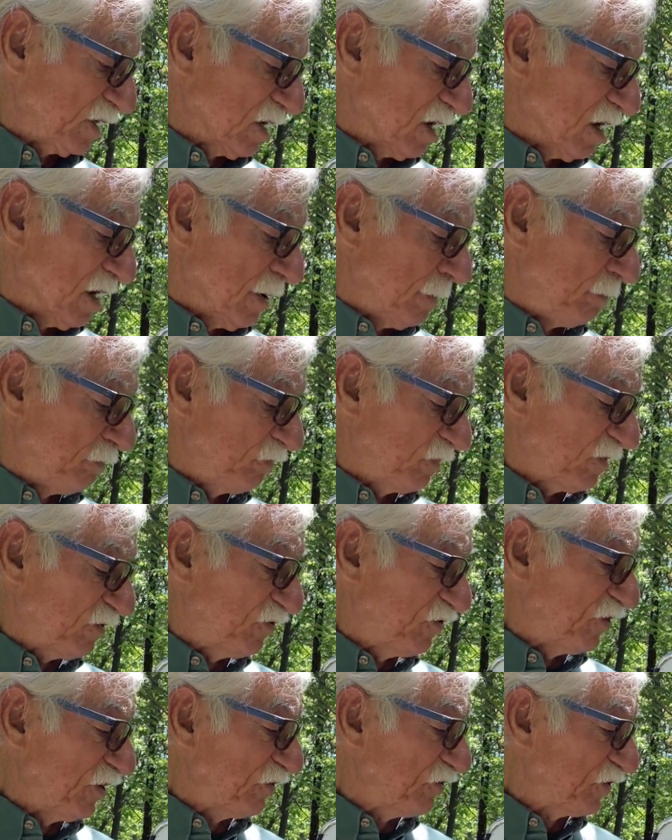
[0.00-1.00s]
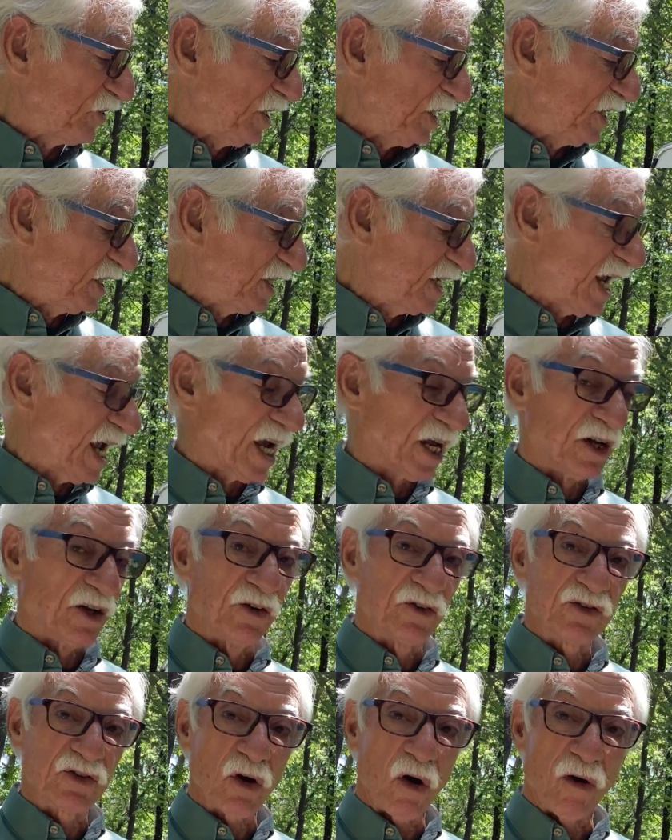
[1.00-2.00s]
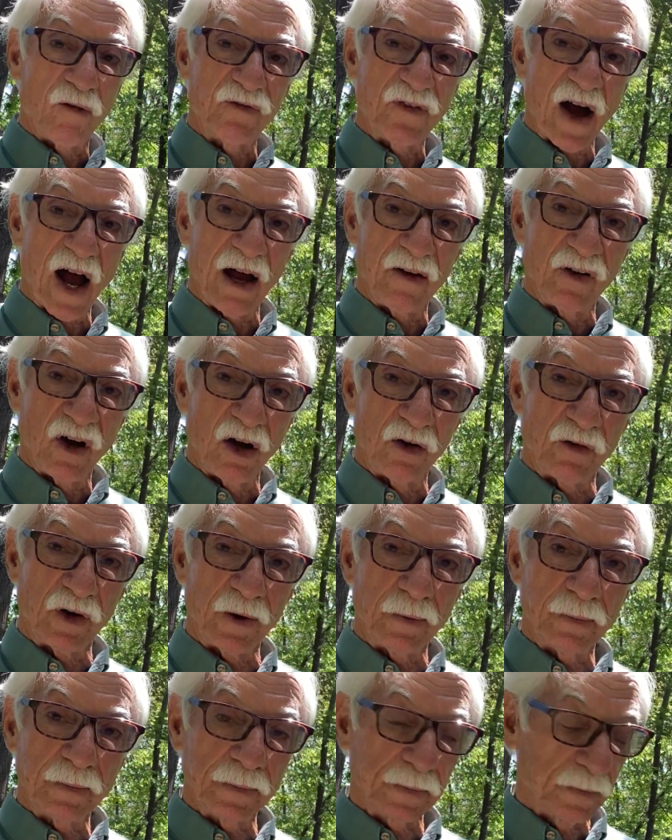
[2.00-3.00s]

50 tens or 500.